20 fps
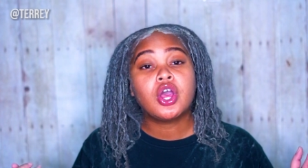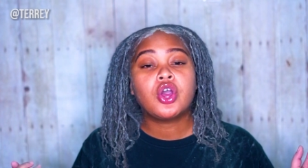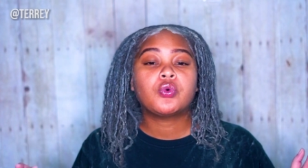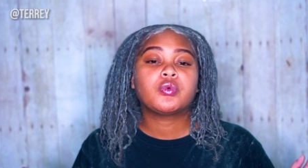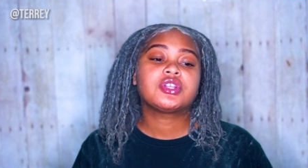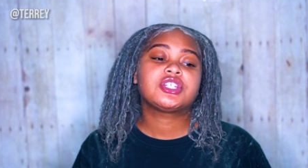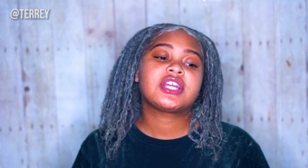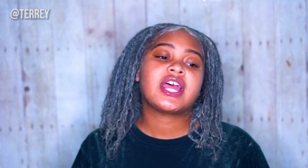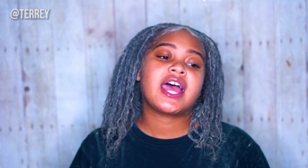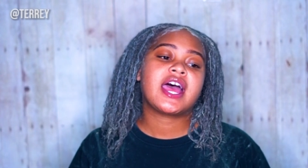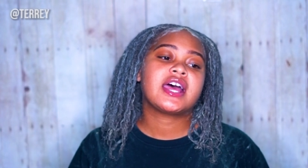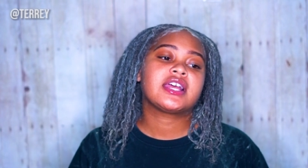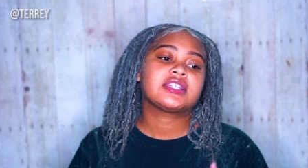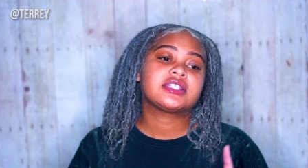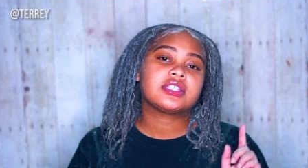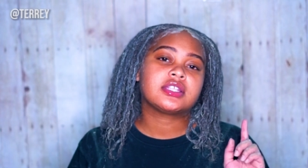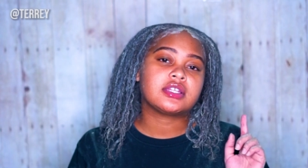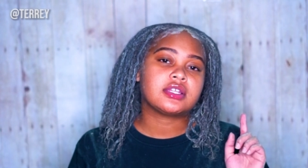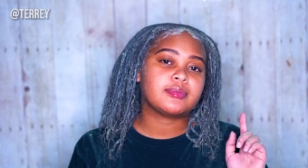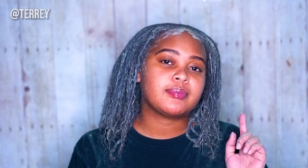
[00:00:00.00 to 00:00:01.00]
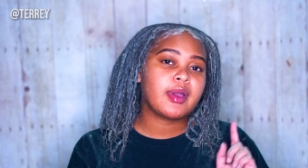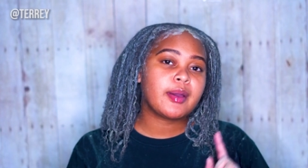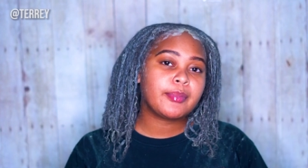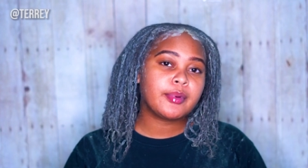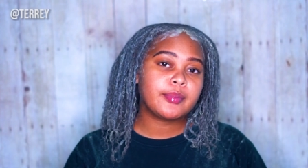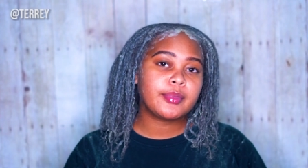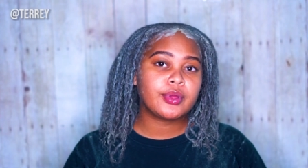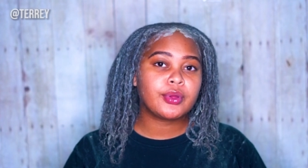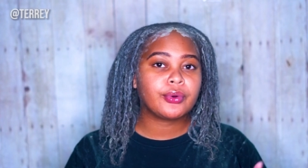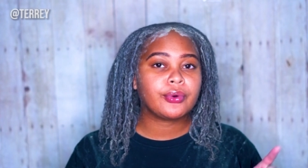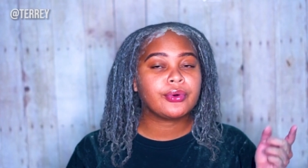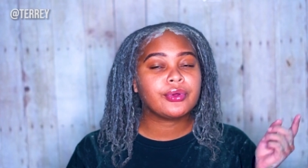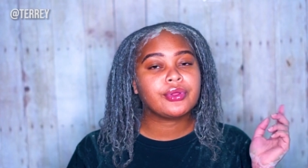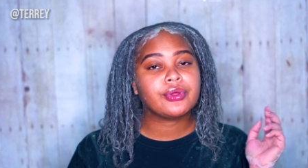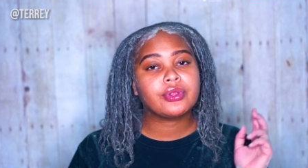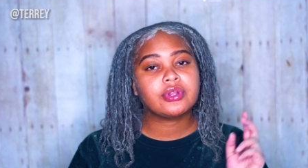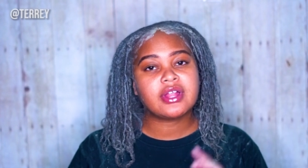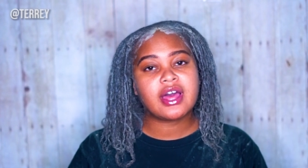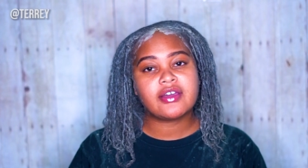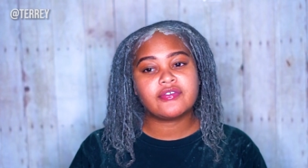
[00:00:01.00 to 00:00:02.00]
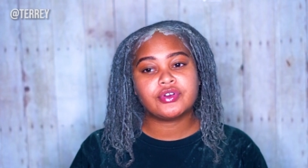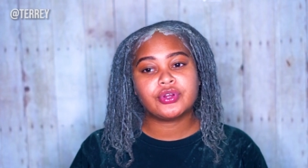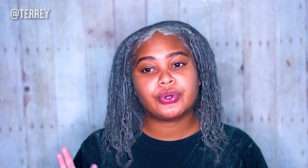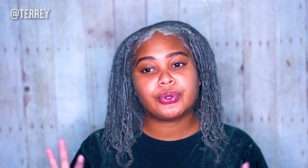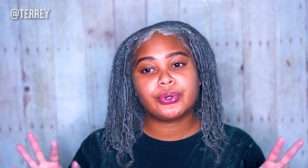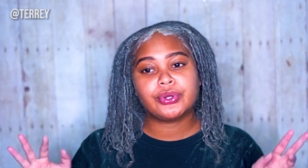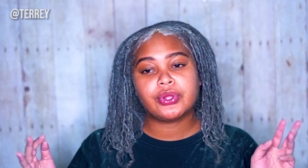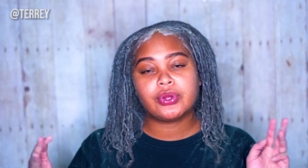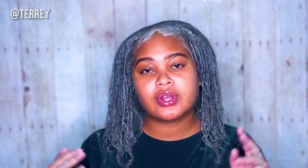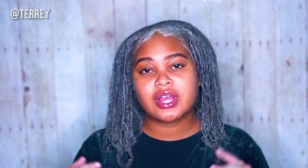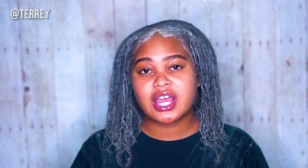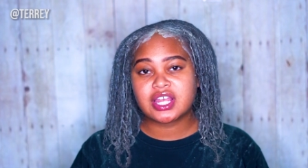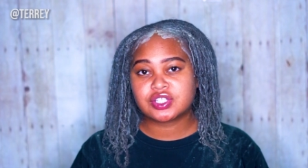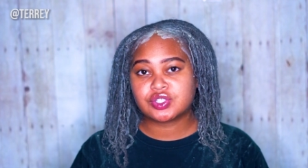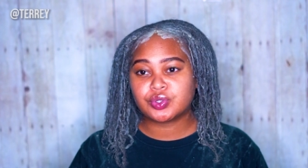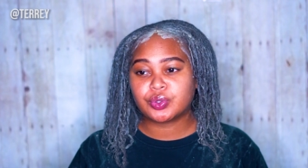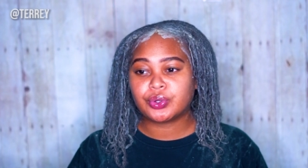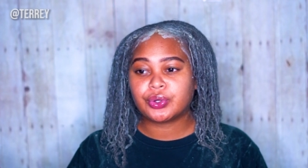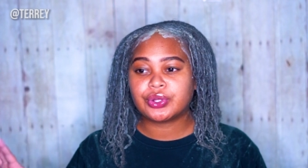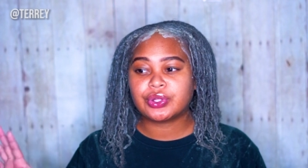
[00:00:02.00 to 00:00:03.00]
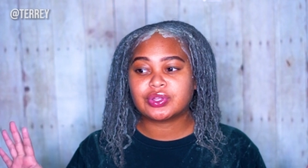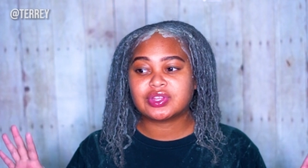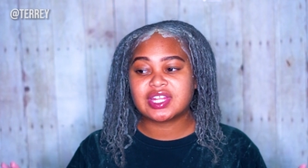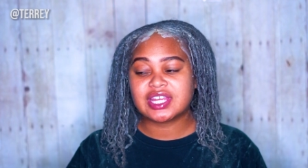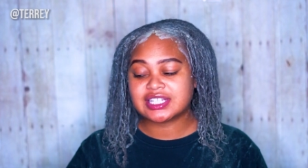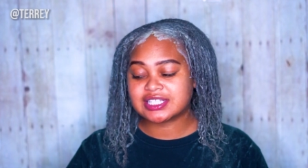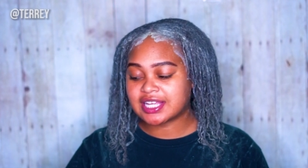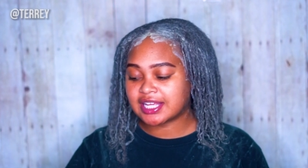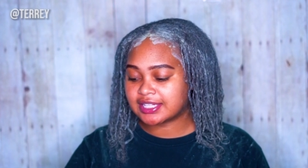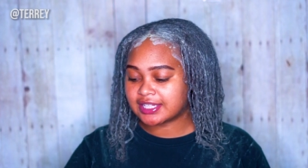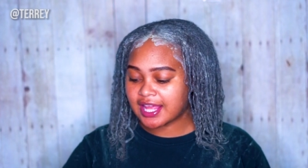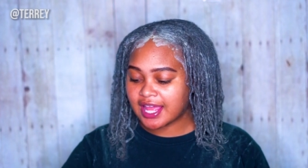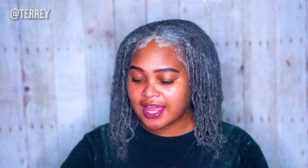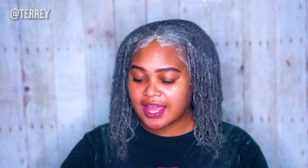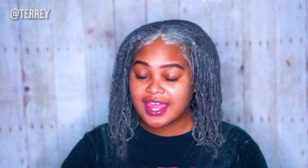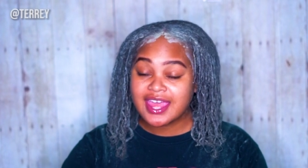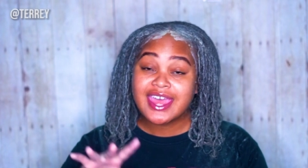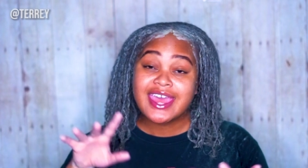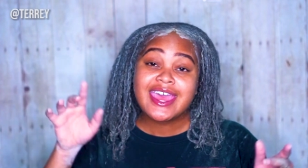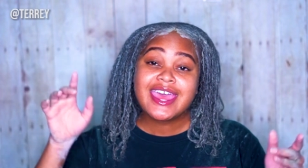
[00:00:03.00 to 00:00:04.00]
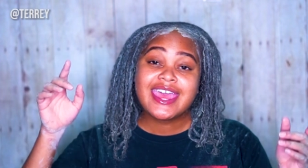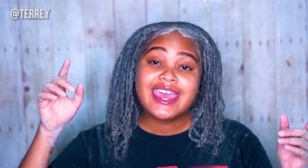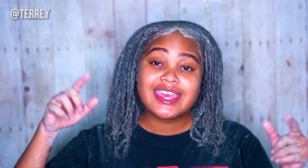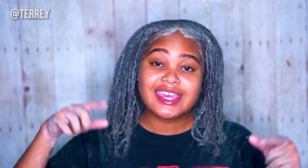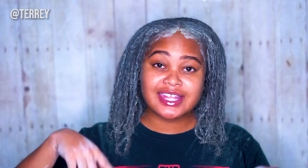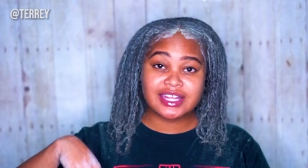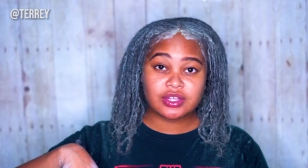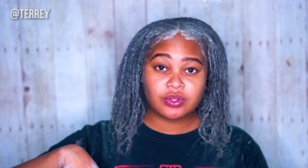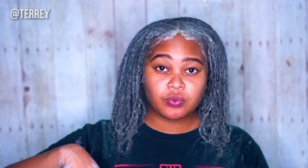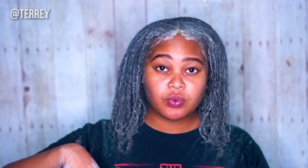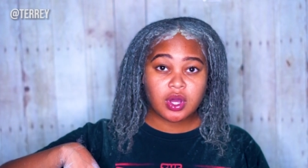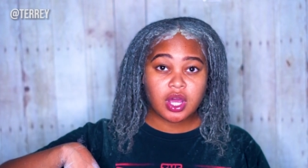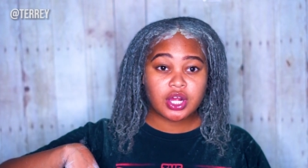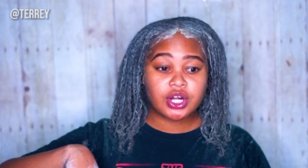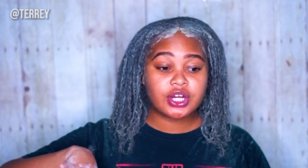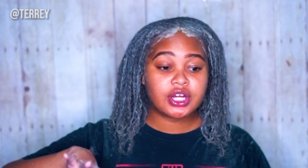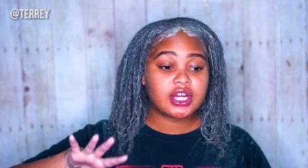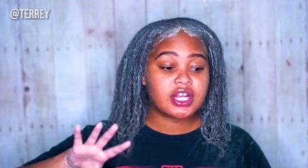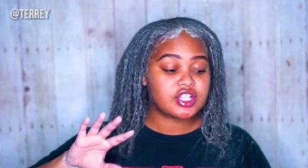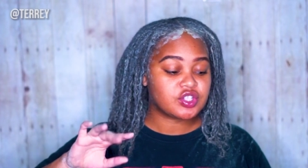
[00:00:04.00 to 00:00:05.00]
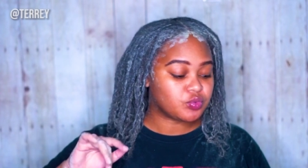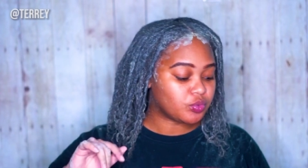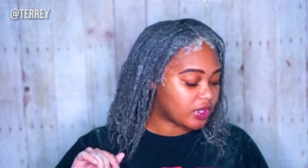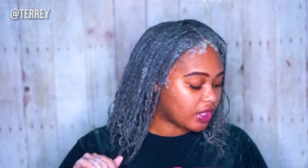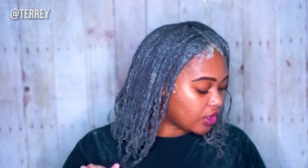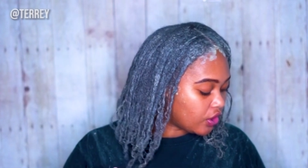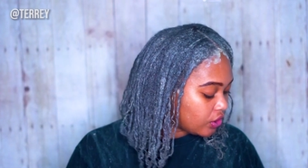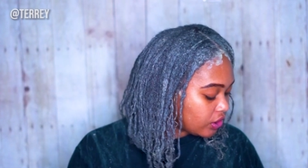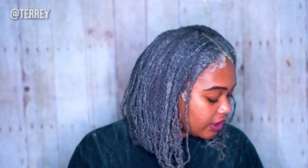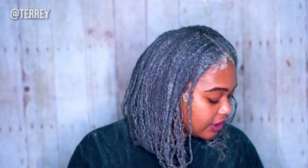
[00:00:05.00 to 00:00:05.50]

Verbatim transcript: which has the peppermint oil, lavender oil, castor oil, things like that in the water as well.